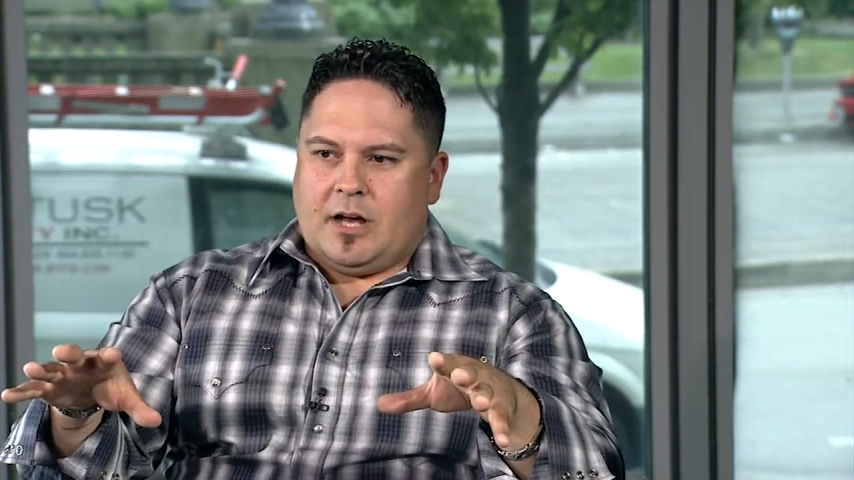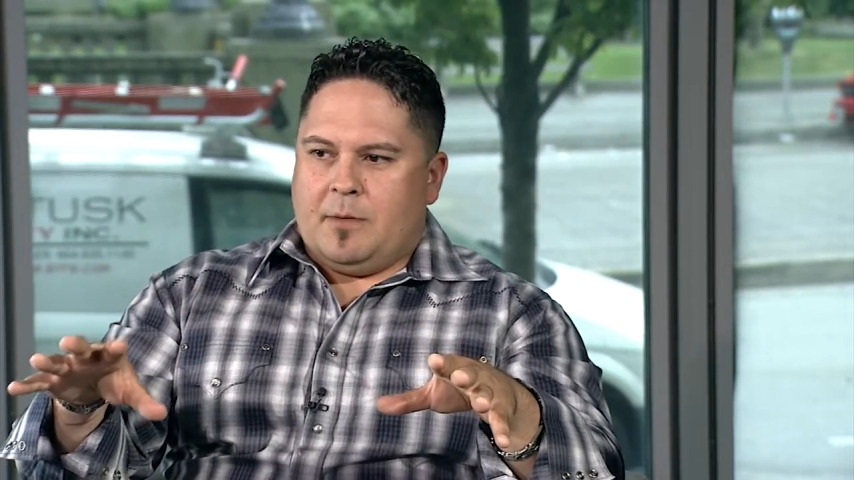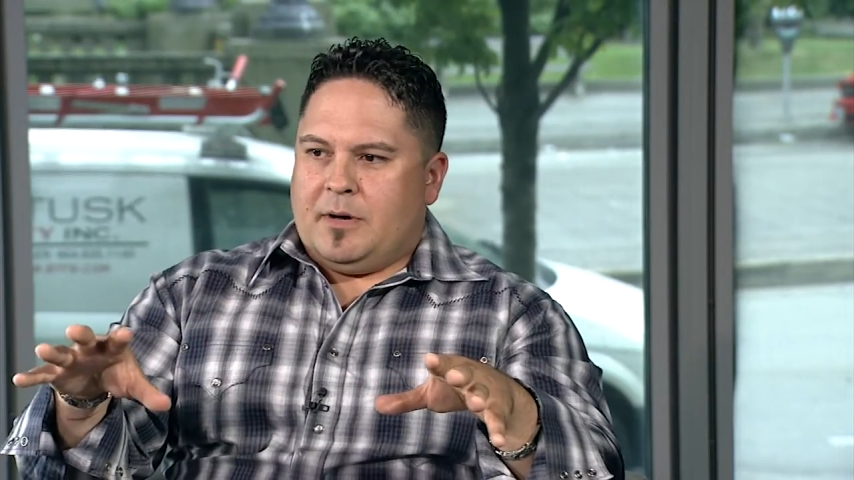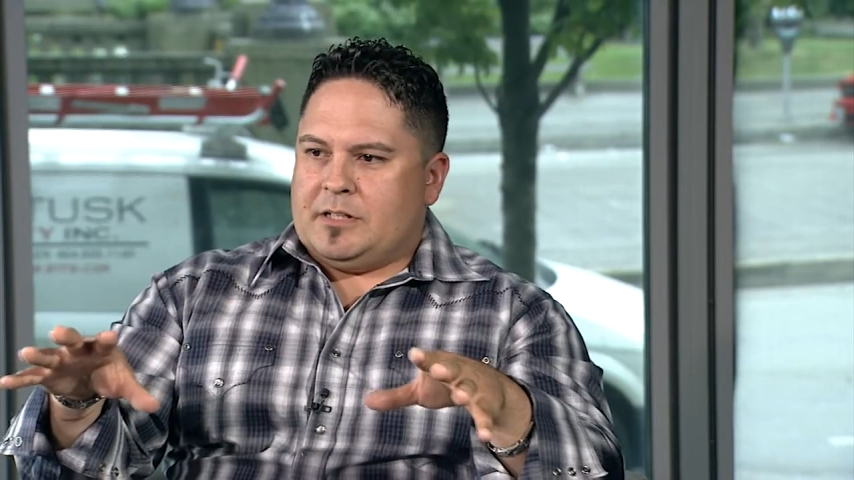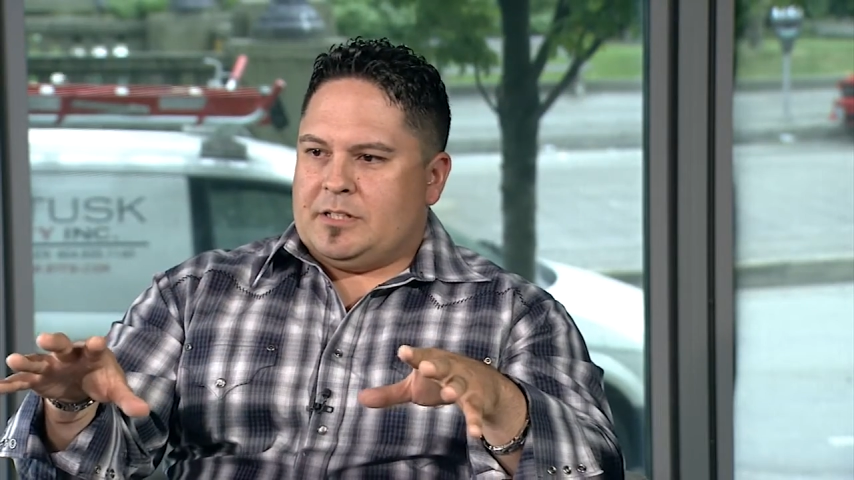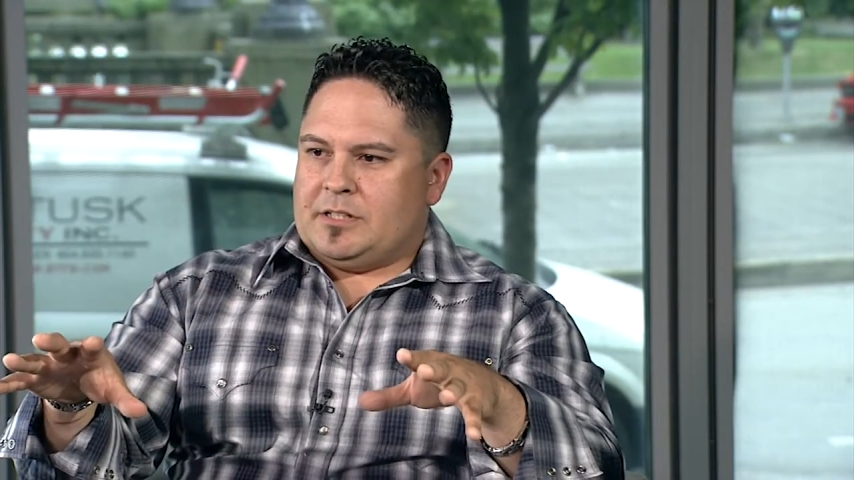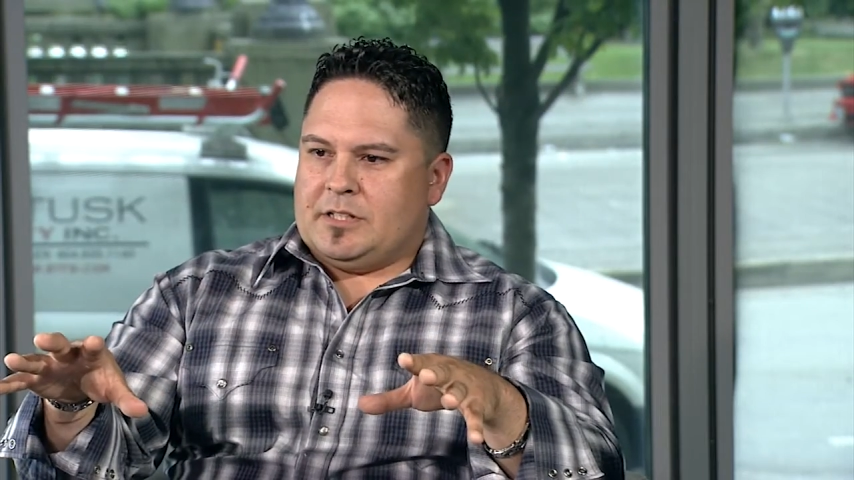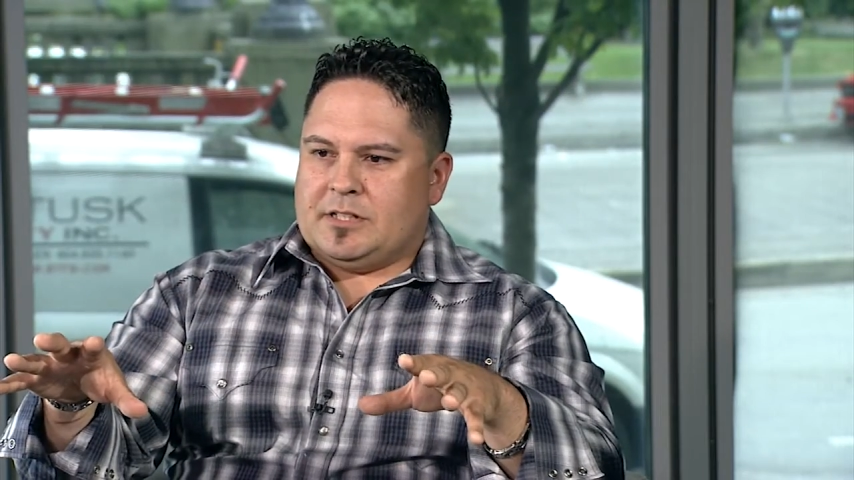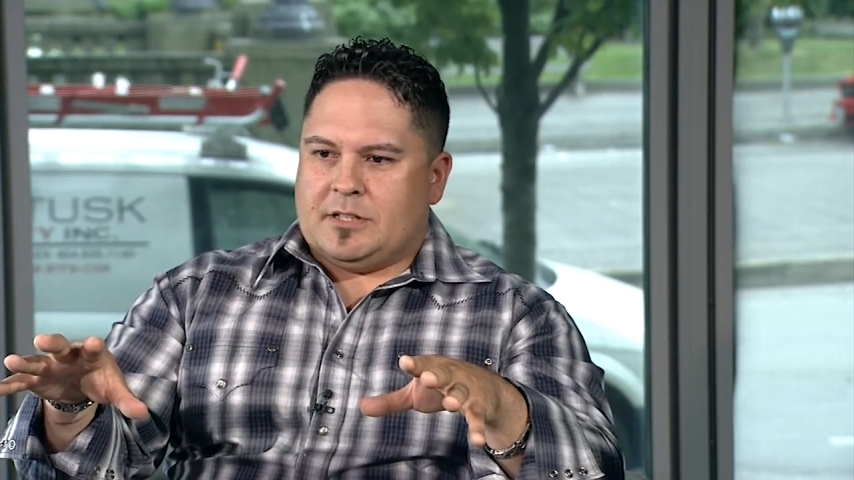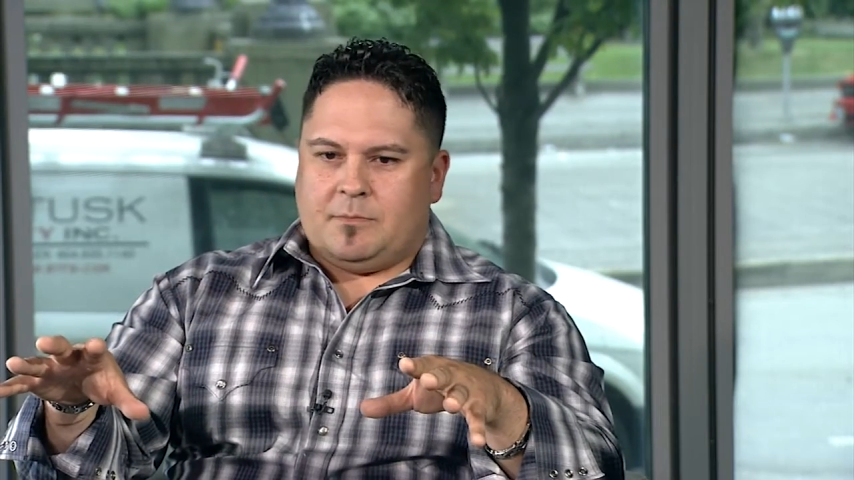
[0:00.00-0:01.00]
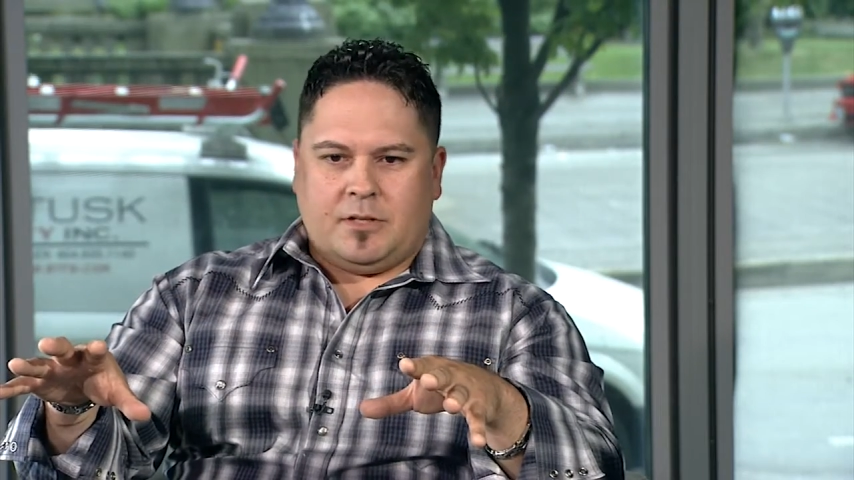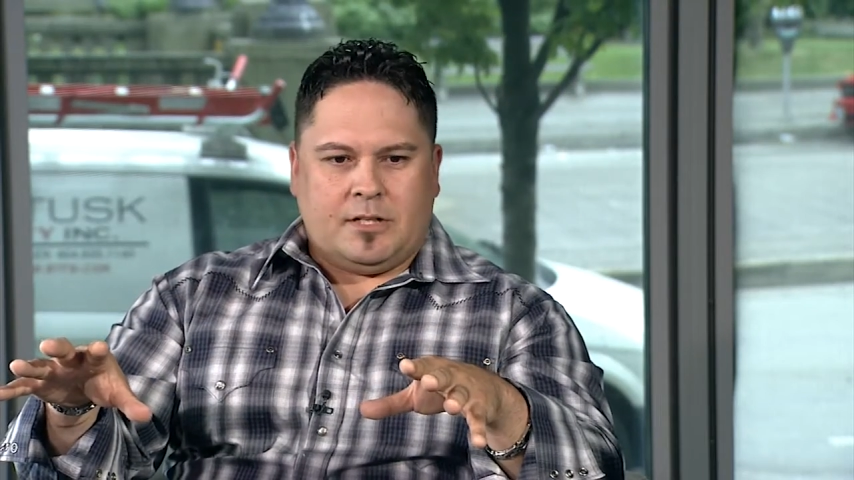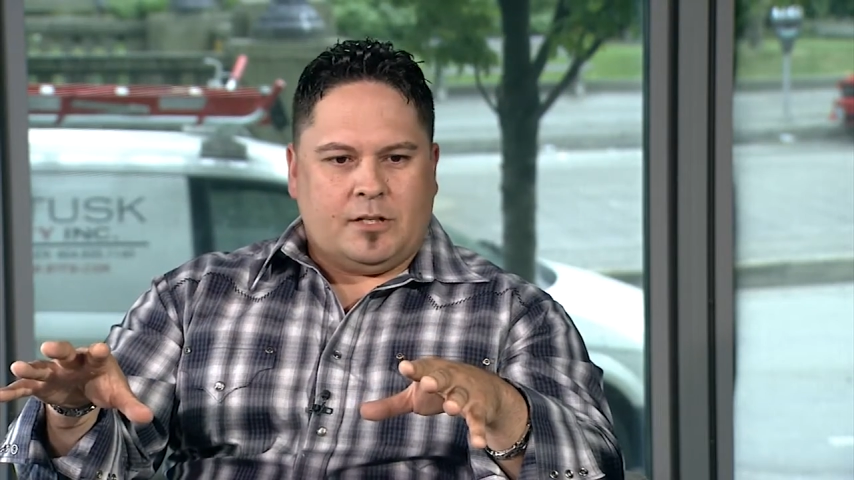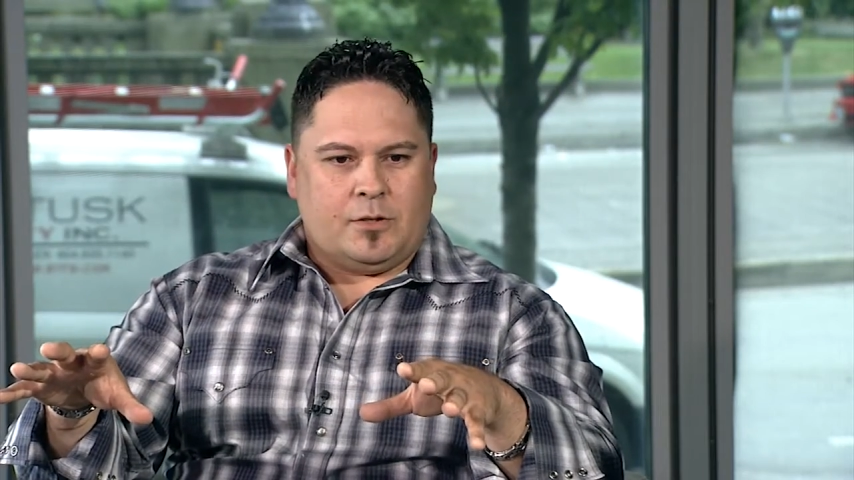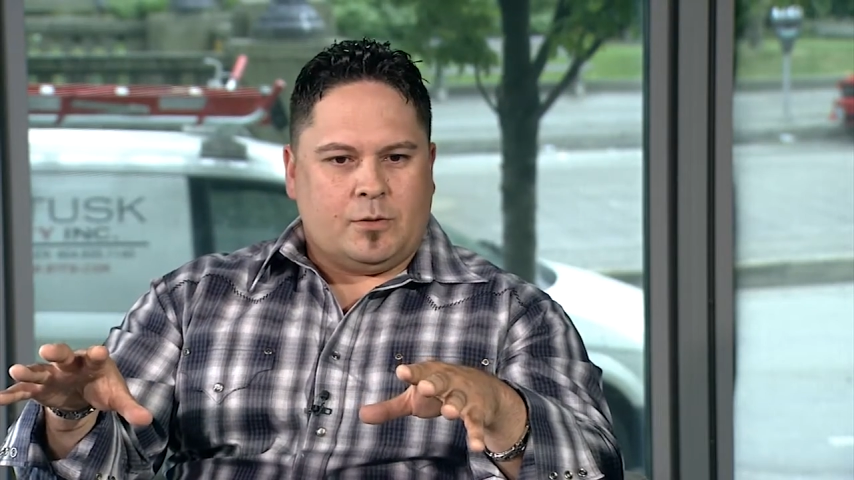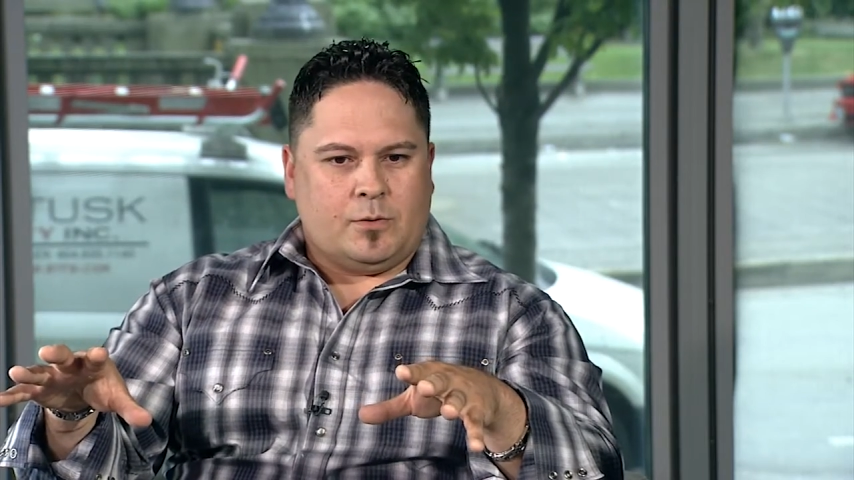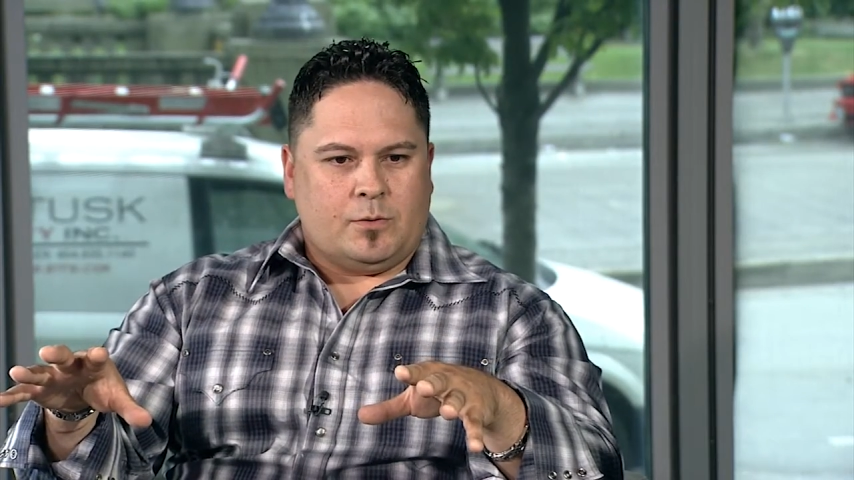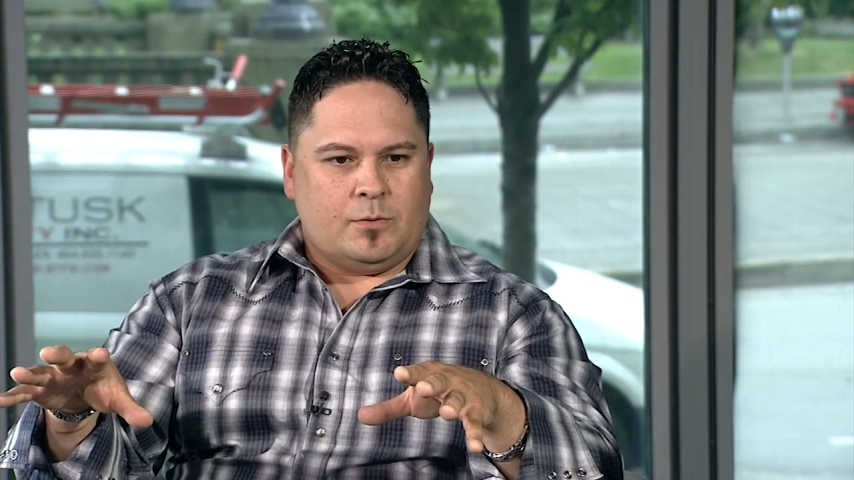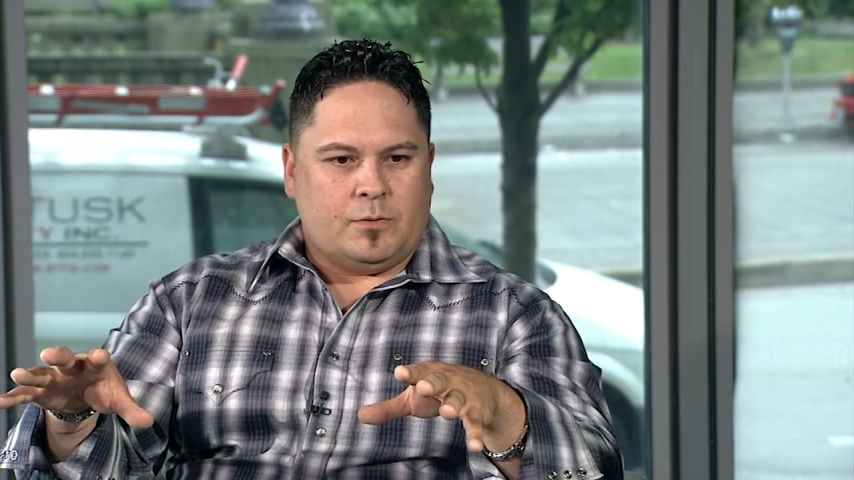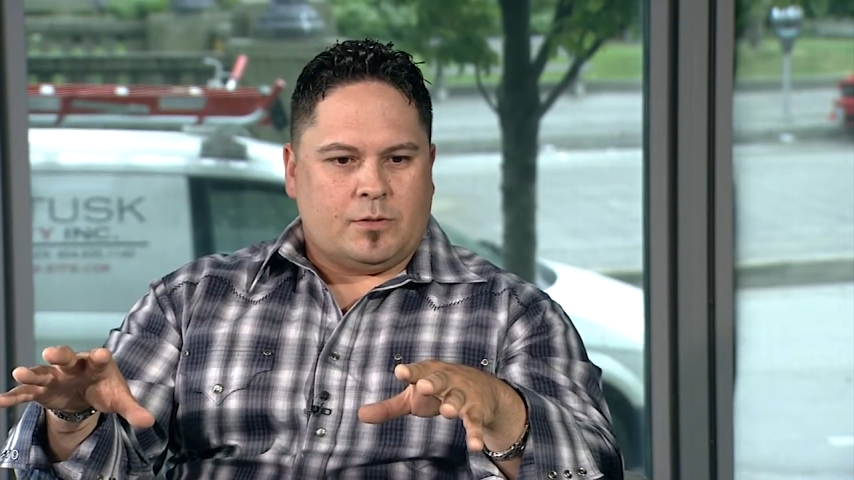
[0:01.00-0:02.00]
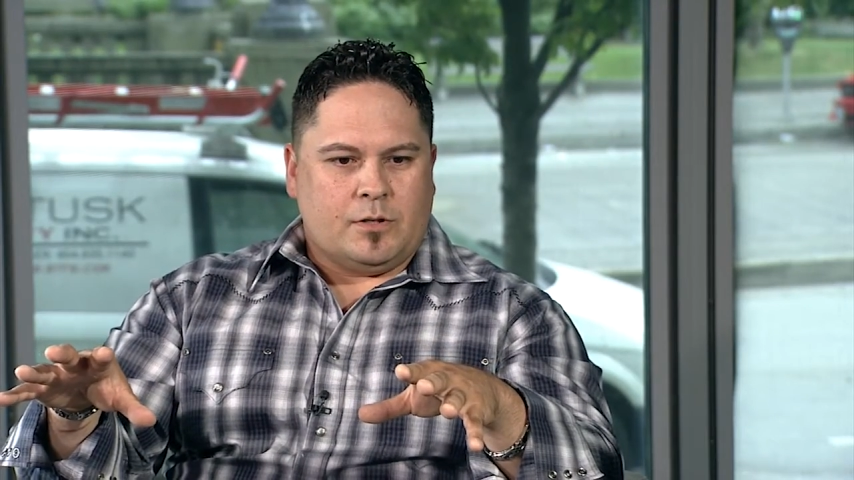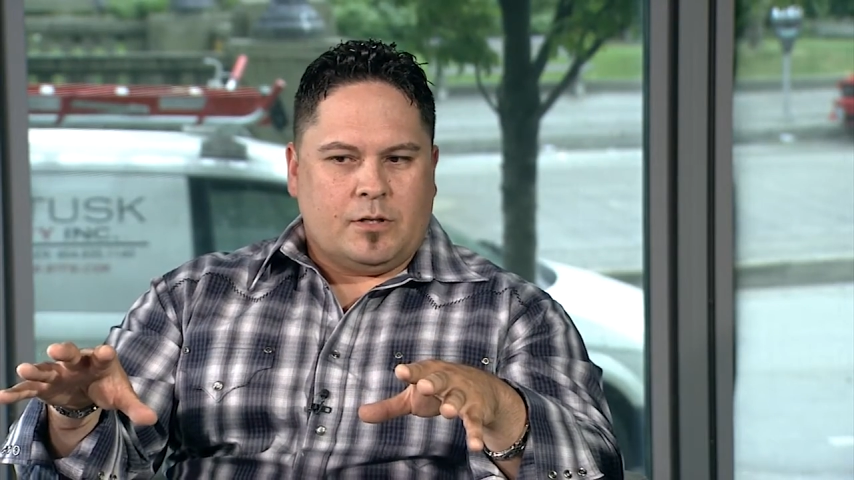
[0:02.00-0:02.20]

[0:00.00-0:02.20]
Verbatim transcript: I might see somebody who's,